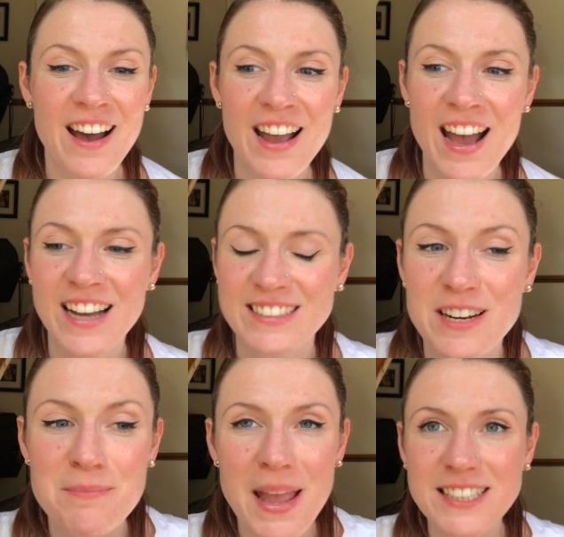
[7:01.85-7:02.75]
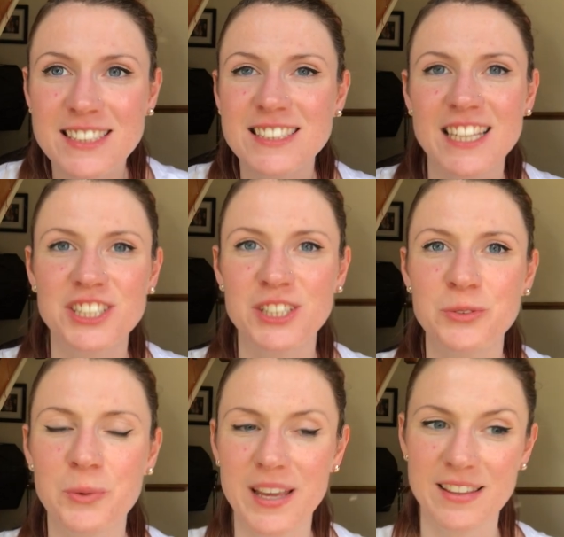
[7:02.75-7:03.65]
I had an amazing
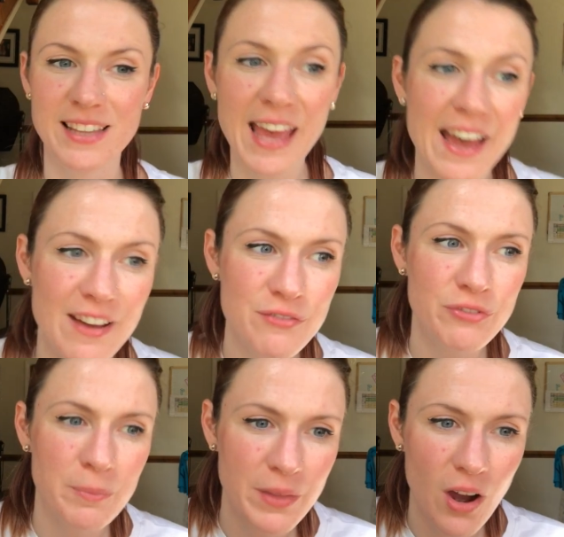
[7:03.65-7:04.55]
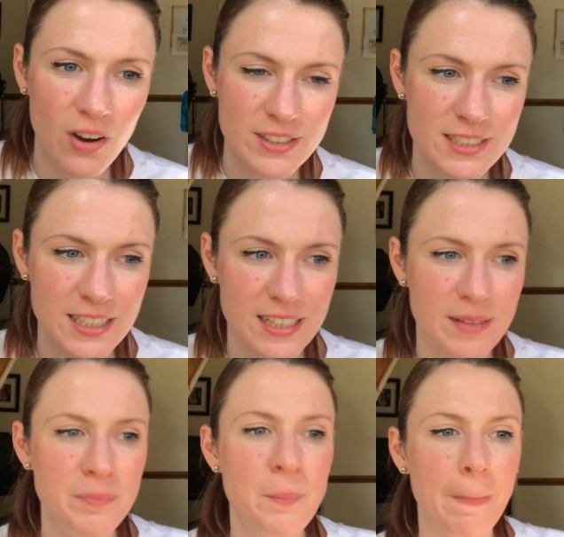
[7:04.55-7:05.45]
session with Kev from the HARS
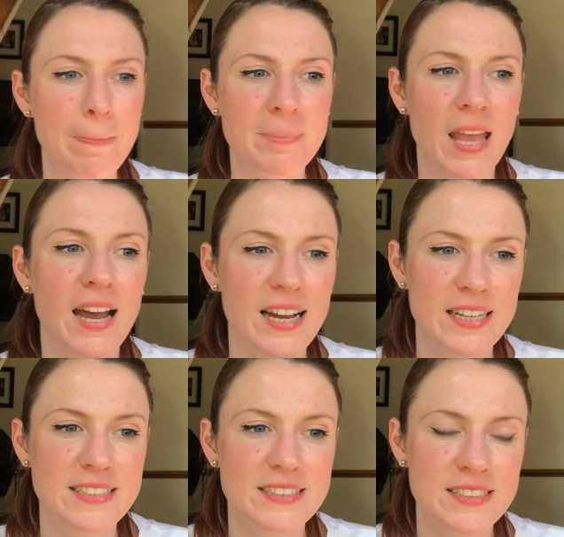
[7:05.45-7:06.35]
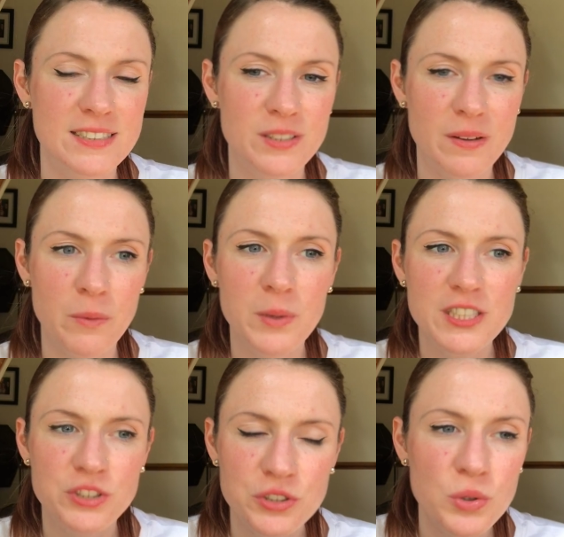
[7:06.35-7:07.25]
team, and
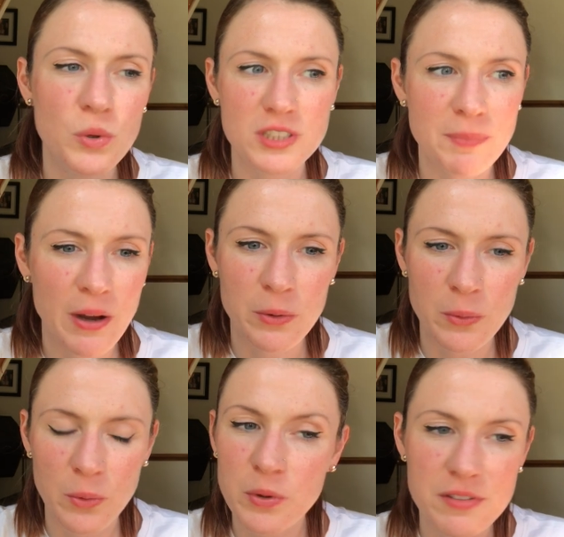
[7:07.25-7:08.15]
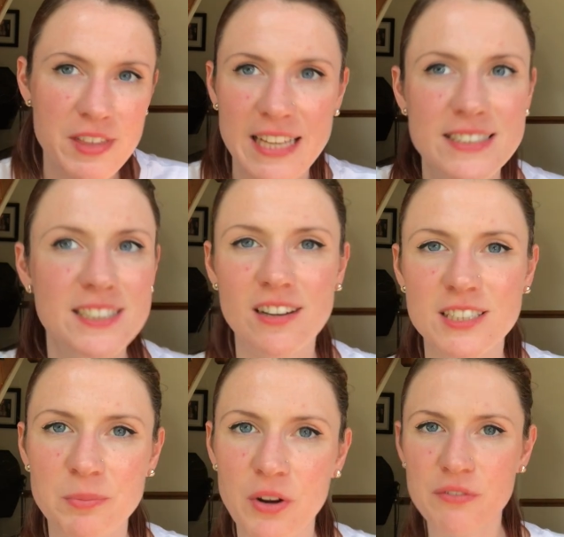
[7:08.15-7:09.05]
we just talked about all of the
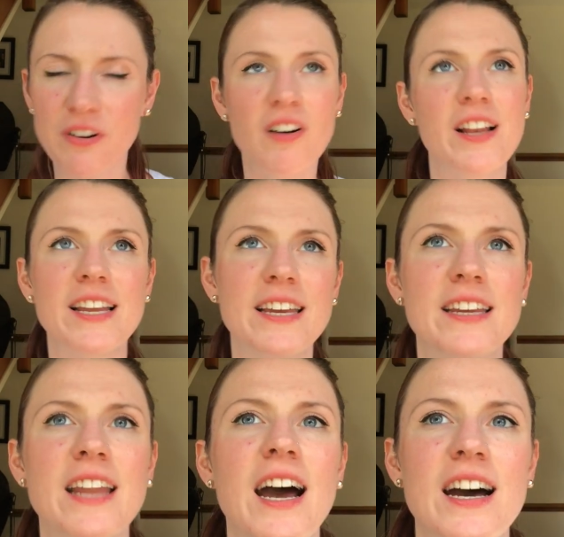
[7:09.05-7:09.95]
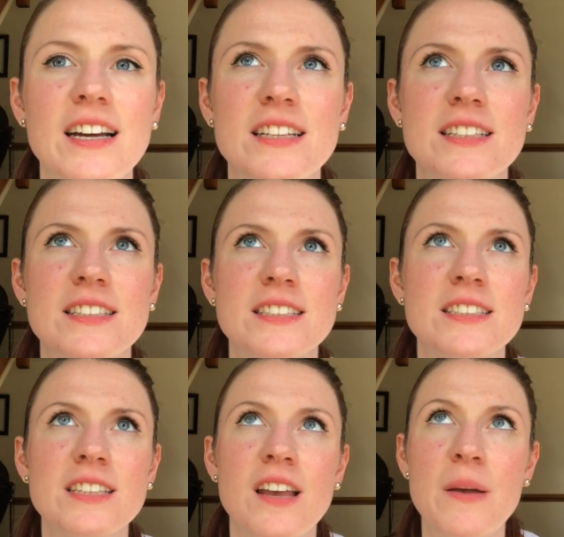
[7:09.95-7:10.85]
insights profiling
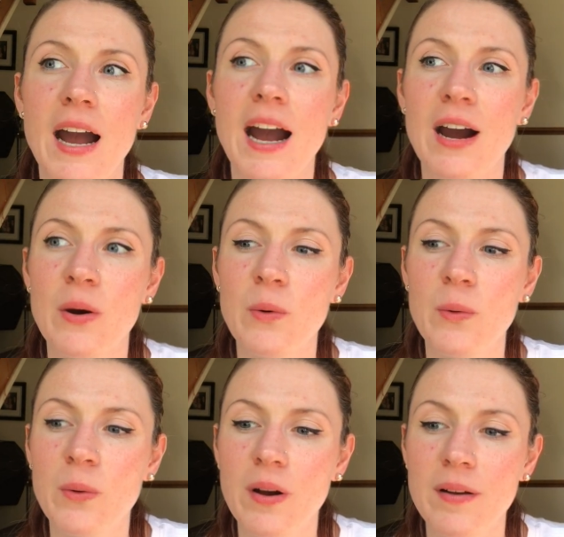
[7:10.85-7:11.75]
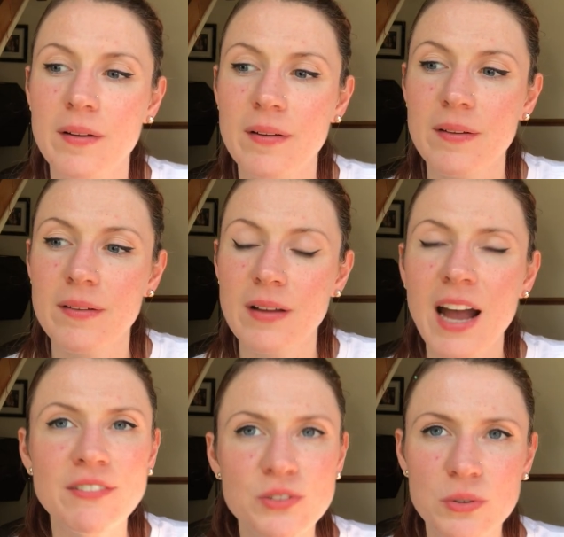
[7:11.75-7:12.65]
and how... I
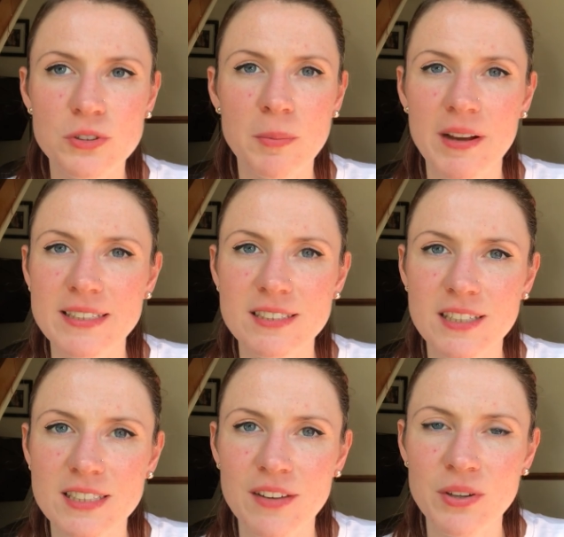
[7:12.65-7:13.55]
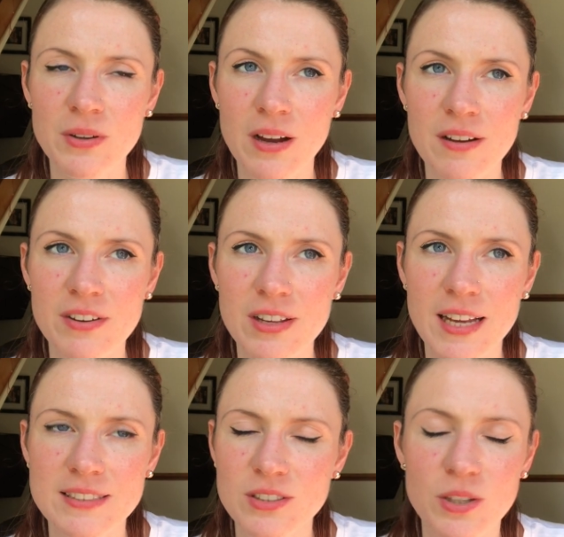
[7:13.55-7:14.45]
haven't talked to you about insights, have you? Have I
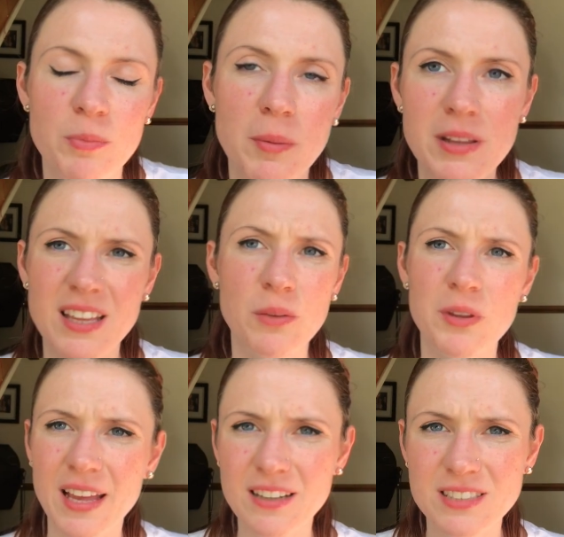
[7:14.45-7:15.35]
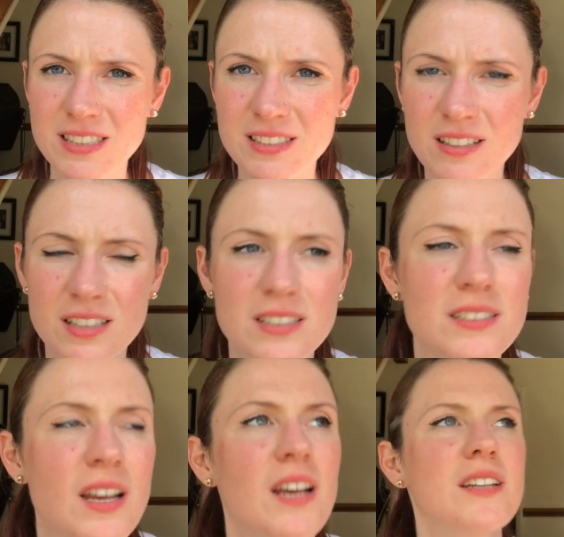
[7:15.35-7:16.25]
yet? So you're probably thinking, what the hell's insights?